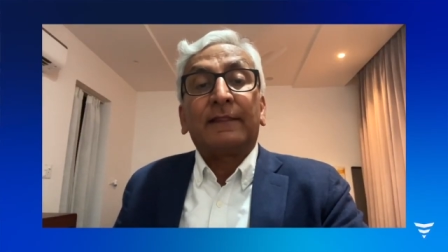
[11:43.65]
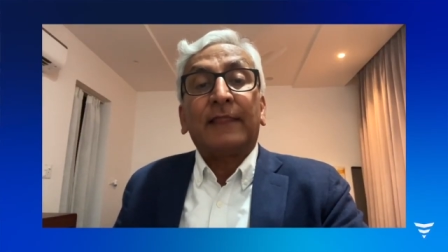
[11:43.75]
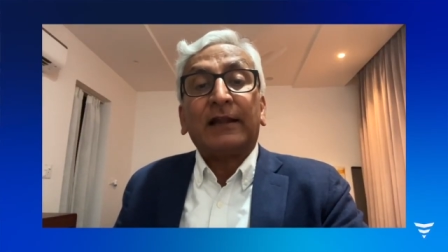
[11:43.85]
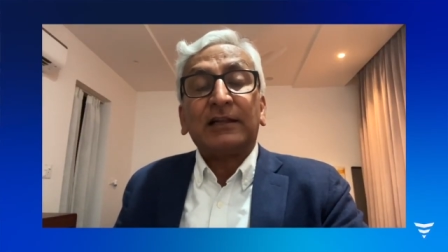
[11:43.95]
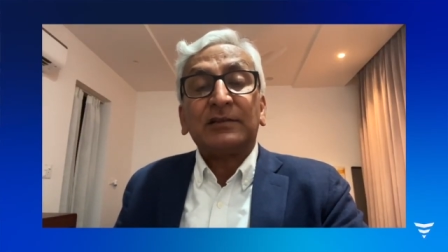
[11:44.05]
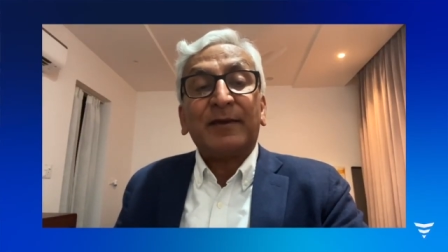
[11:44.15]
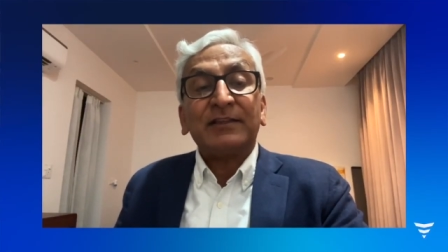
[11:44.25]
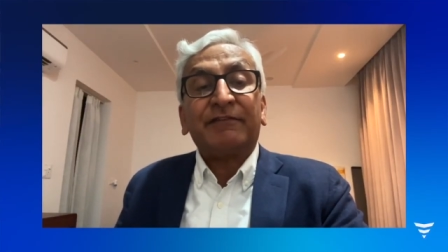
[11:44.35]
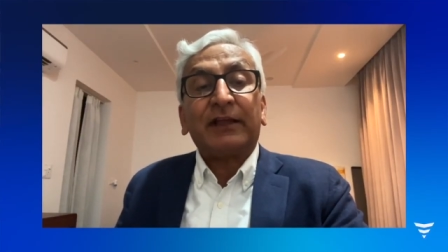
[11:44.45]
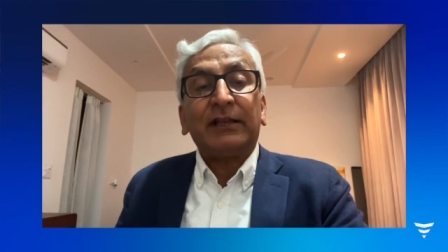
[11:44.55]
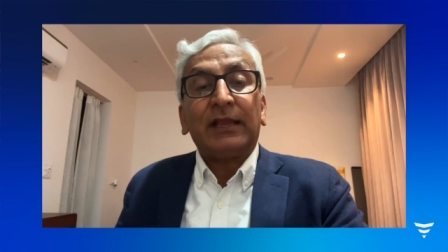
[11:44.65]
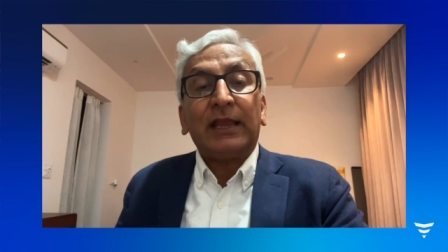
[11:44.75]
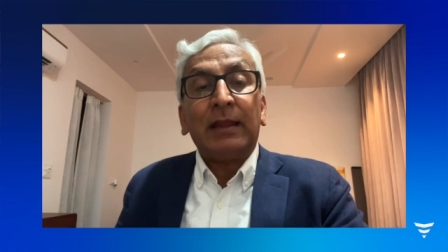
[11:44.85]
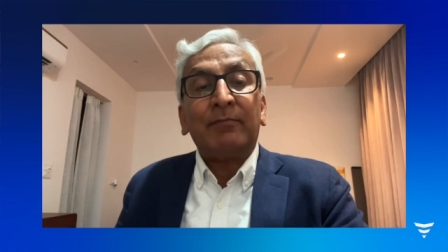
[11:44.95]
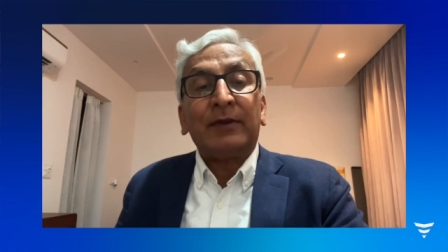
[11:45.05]
that are specifically
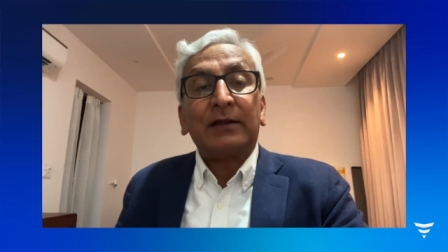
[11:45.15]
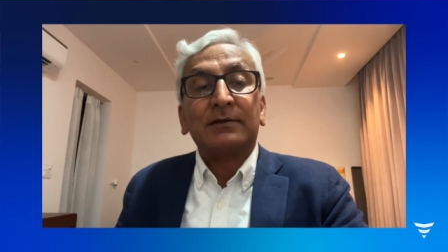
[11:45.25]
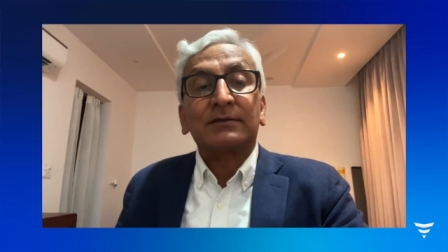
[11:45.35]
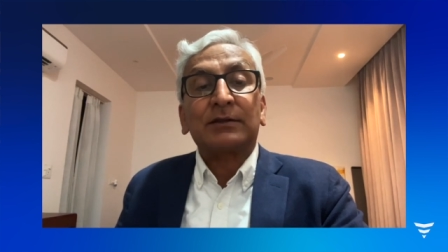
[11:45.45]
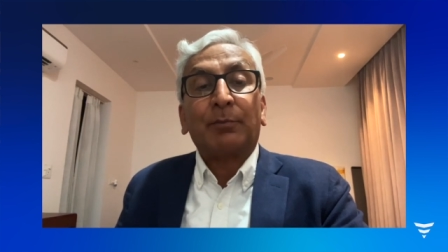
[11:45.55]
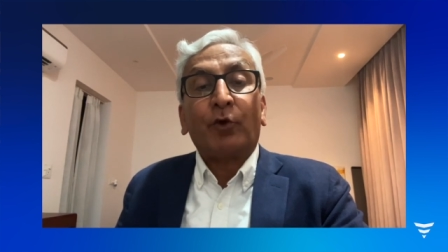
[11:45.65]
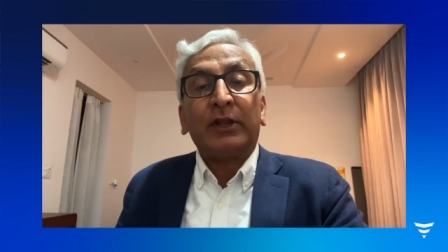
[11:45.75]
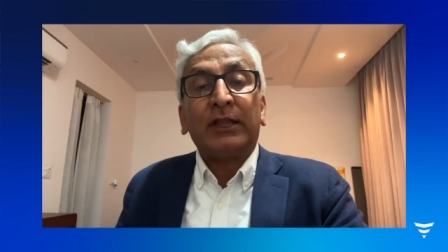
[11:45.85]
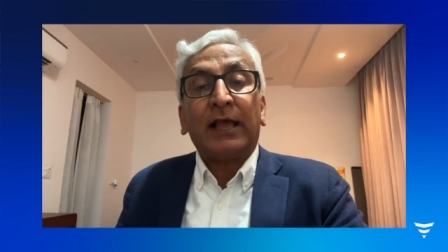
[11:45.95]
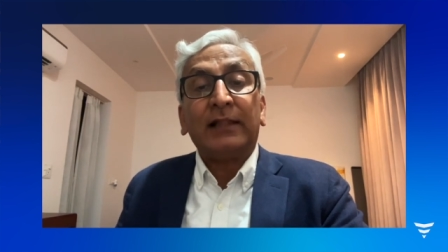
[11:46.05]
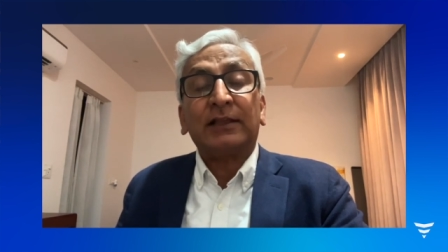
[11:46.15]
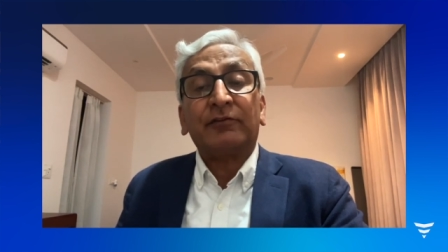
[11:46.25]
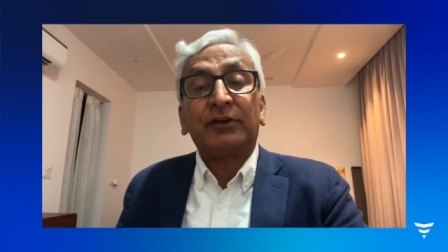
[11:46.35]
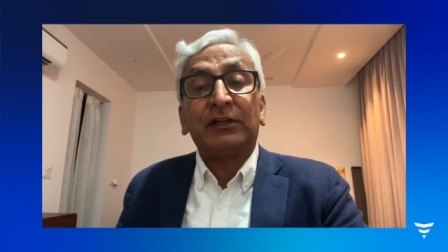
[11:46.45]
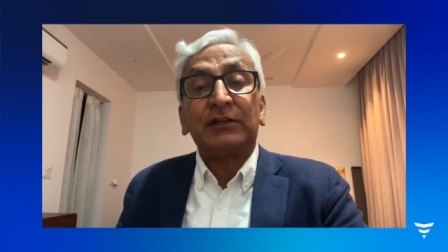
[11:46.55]
aimed at supporting health
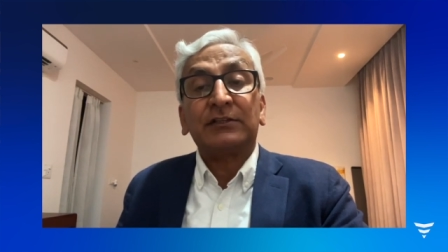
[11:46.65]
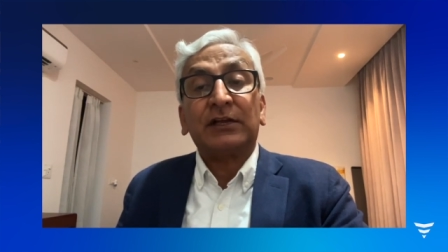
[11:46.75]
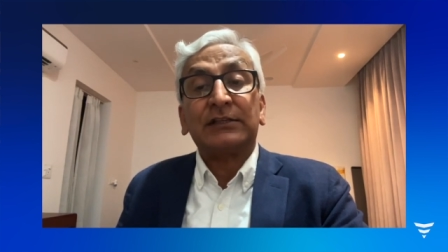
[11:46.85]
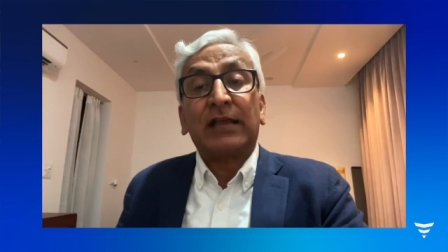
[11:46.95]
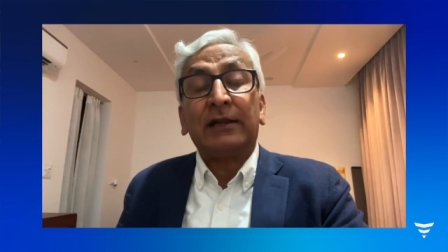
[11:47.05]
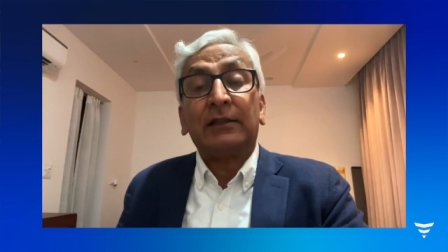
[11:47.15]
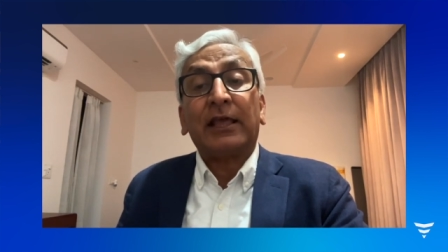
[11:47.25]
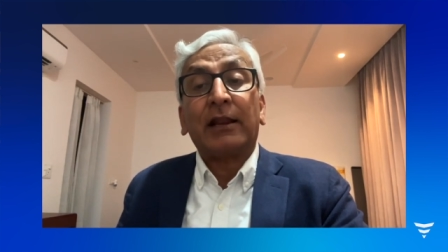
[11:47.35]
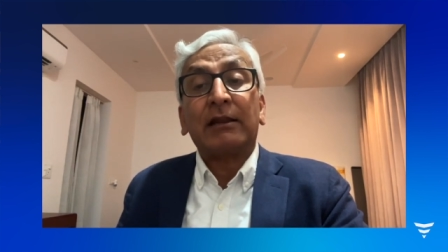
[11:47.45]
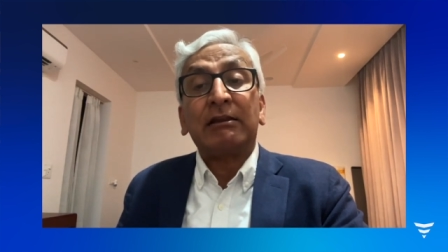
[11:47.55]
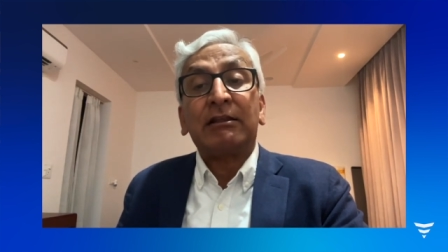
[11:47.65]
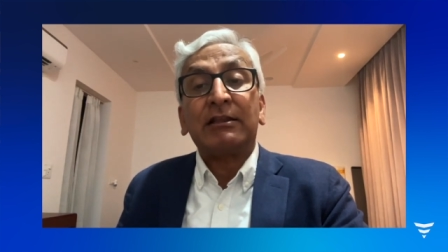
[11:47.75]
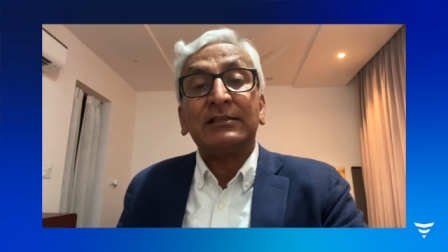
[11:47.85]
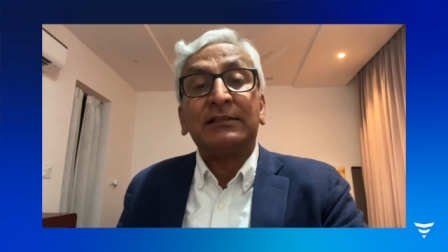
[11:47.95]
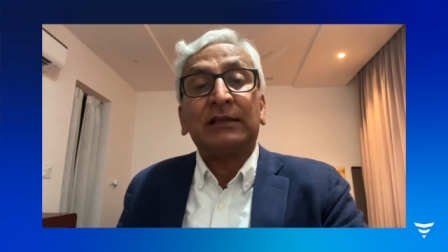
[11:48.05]
equity research, and there are
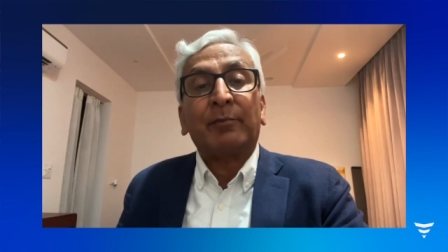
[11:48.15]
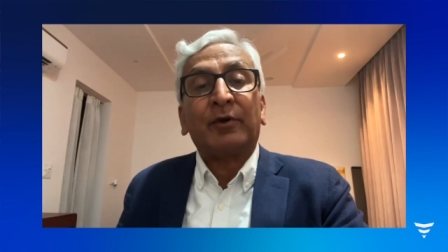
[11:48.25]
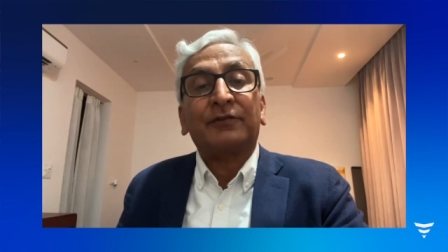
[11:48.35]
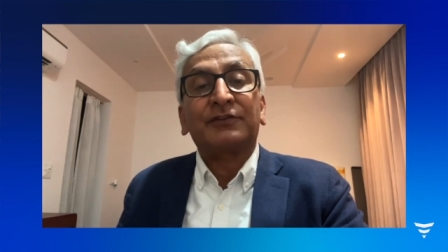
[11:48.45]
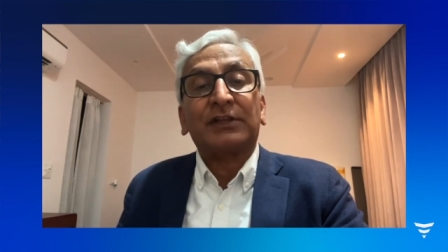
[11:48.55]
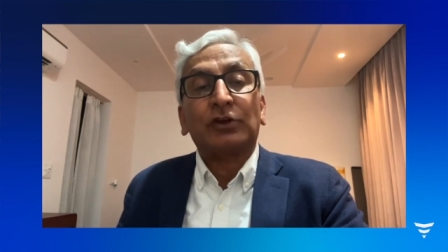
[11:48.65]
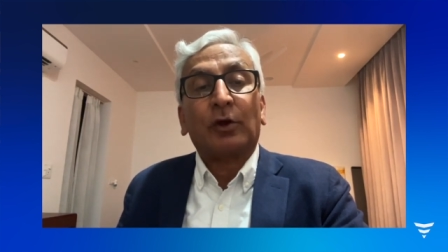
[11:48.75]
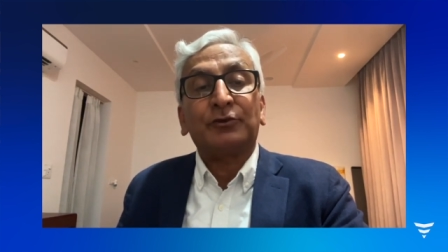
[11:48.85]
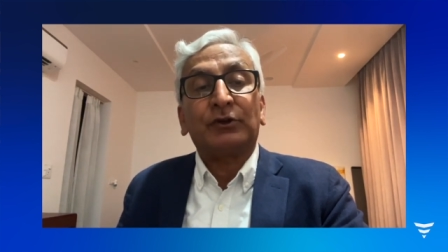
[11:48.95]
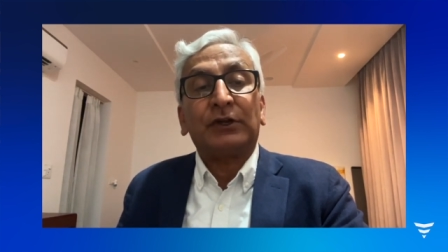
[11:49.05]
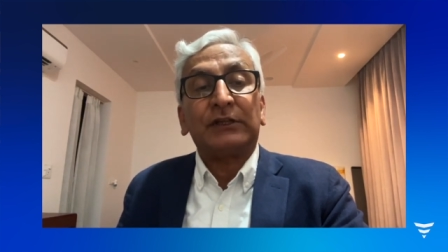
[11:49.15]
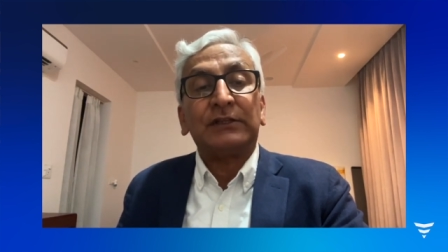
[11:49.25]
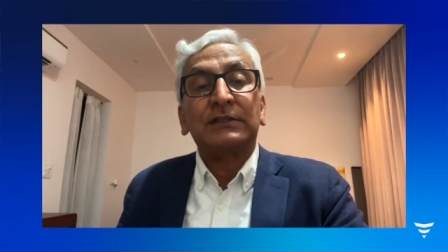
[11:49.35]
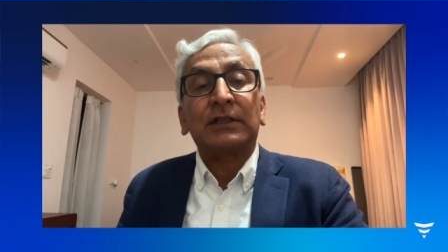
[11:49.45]
increasing number of such opportunities,